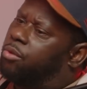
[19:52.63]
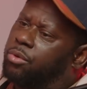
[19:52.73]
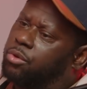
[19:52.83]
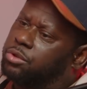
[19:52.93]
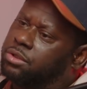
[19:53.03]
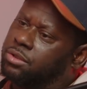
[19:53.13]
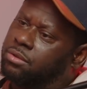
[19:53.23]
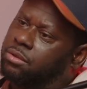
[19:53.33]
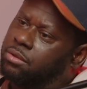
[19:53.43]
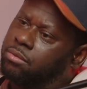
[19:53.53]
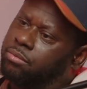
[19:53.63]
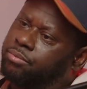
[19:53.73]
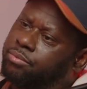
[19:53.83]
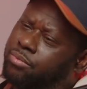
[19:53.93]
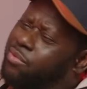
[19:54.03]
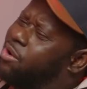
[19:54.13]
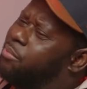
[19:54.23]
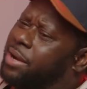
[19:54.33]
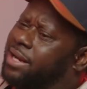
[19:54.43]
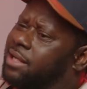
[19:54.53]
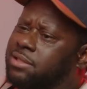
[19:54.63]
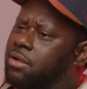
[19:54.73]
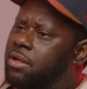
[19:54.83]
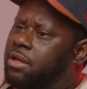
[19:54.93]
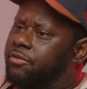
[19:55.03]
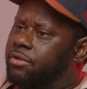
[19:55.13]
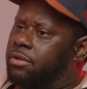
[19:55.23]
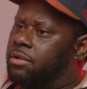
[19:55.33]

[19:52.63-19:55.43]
bullshit. We don't bite our tongue either.